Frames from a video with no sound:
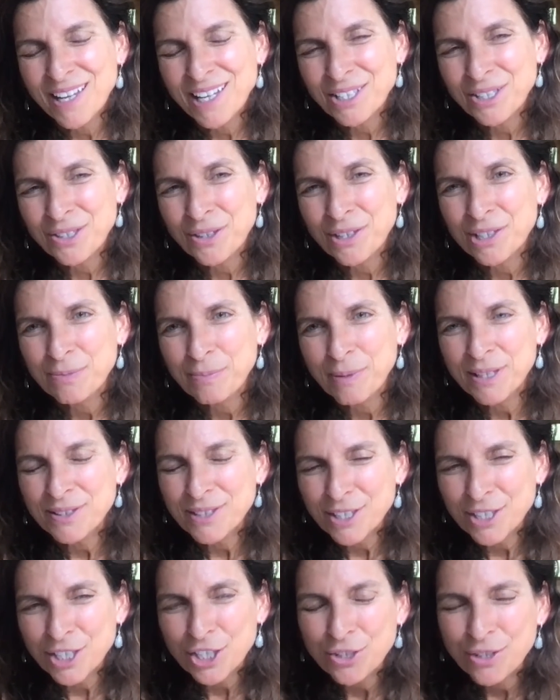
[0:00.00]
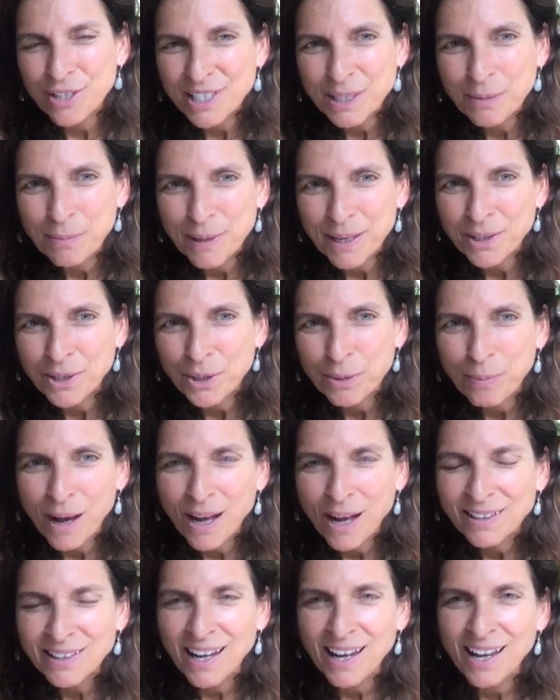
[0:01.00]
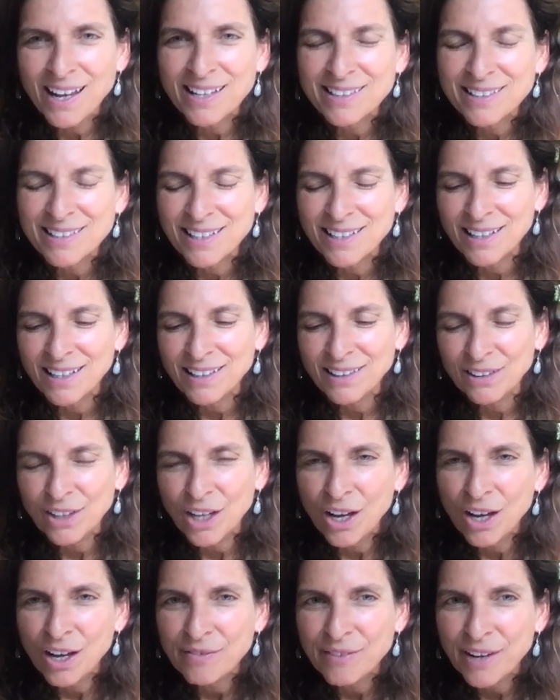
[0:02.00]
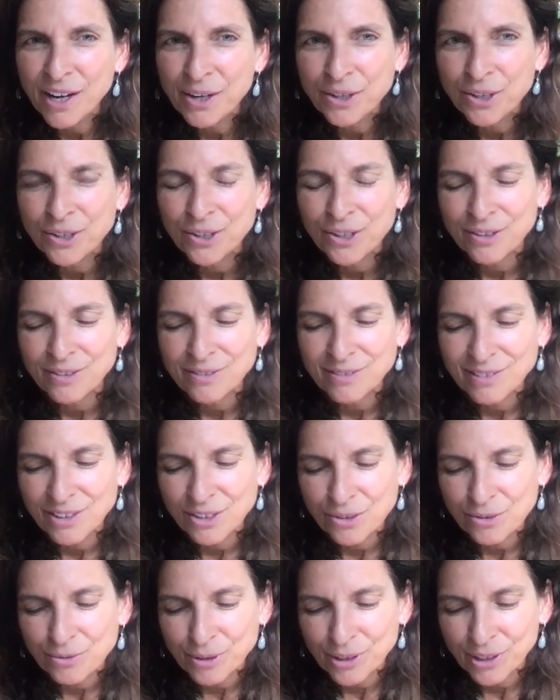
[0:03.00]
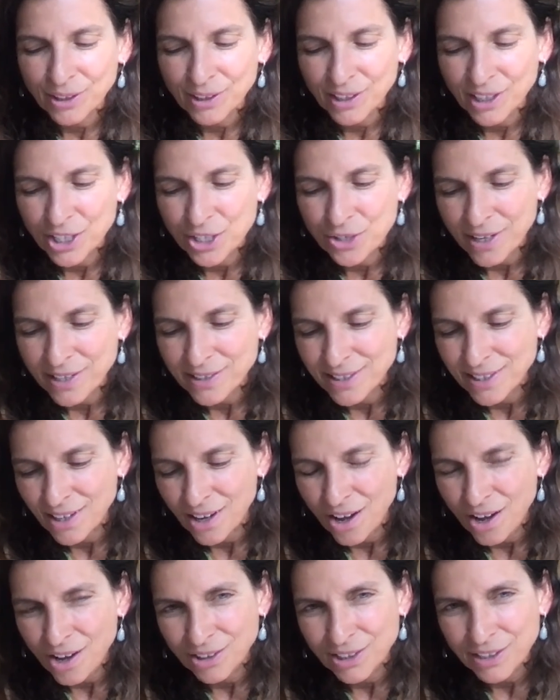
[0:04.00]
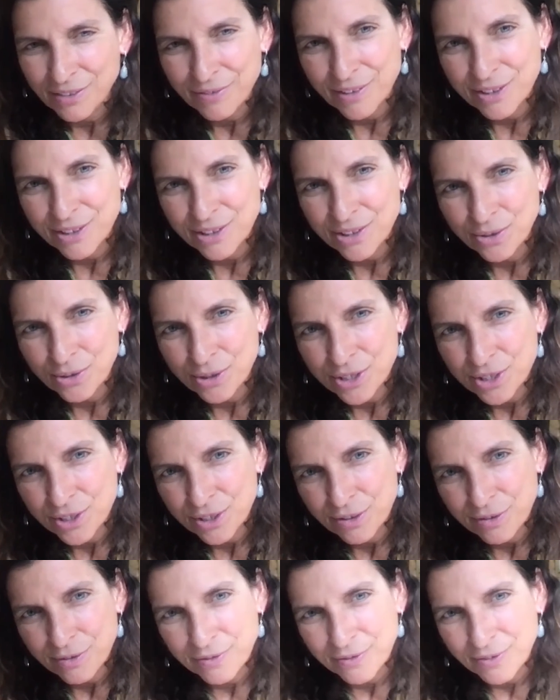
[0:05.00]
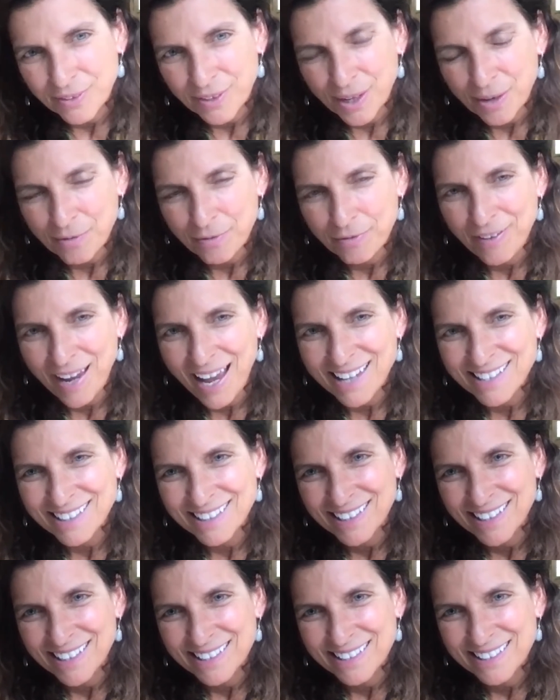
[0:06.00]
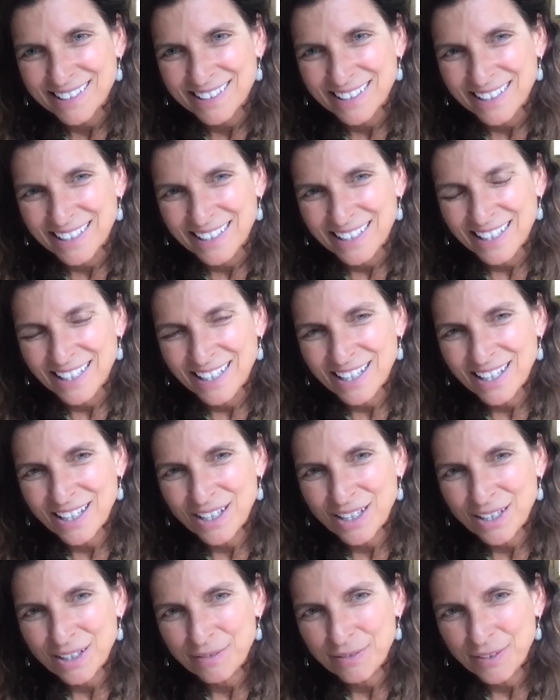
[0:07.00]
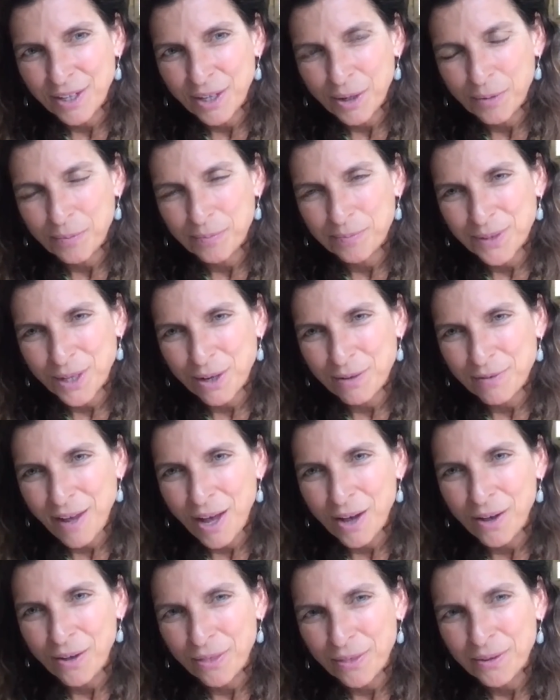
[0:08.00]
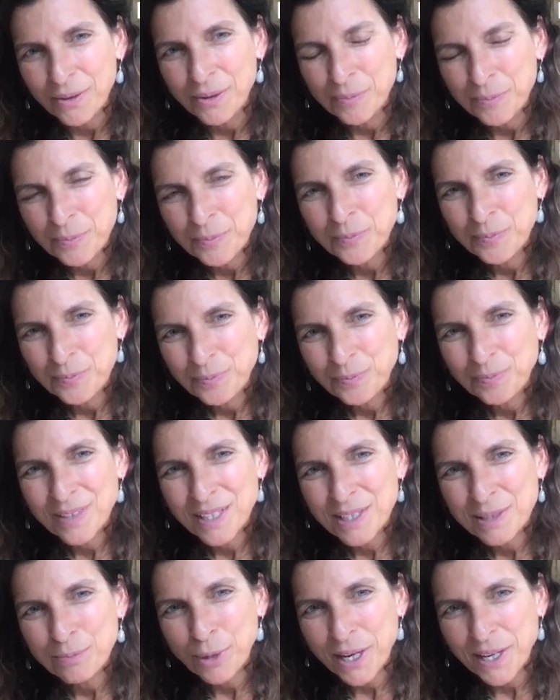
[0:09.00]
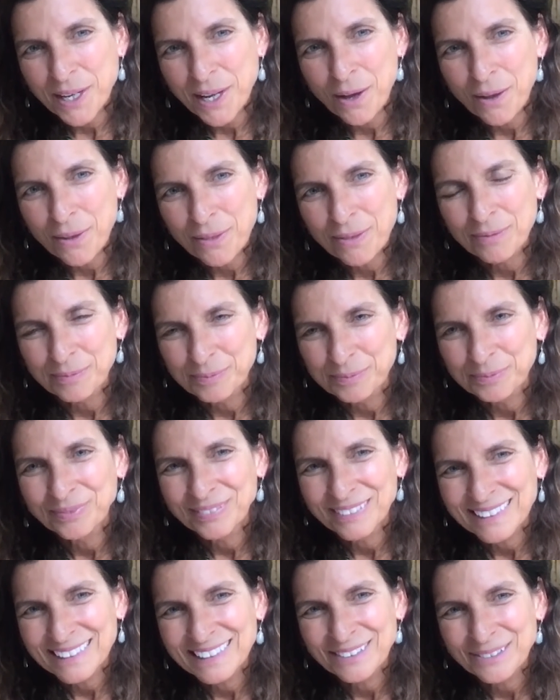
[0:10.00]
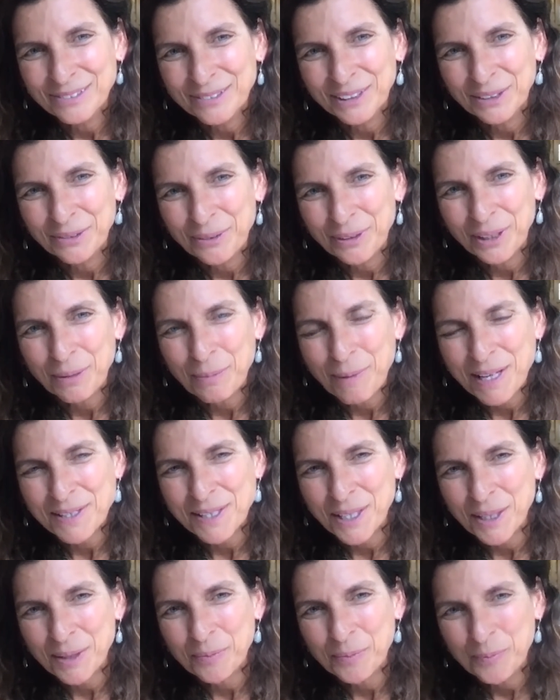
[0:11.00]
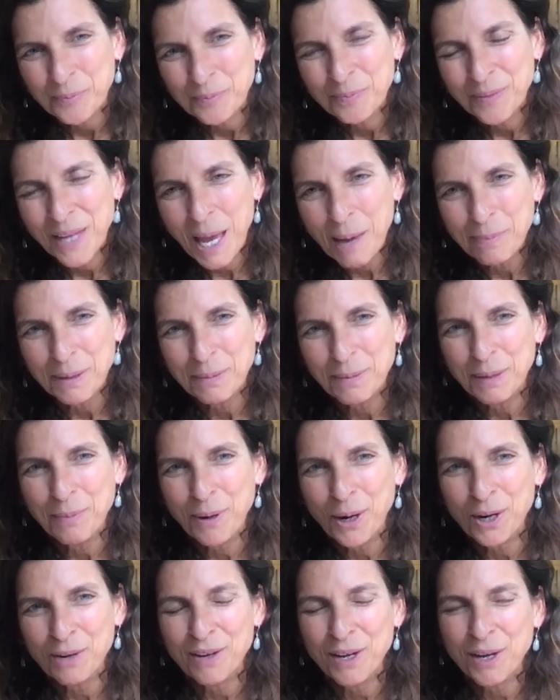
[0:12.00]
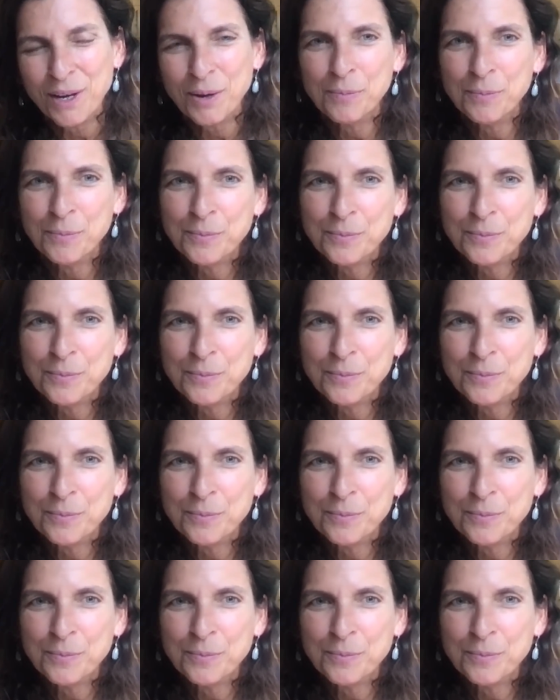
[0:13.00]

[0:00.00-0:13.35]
thanks, Drew. It's been such a treat to be on your podcast. And I love how you're really addressing all different sorts of facets of health and brain health. It's really, really amazing. Happy to be a part of it.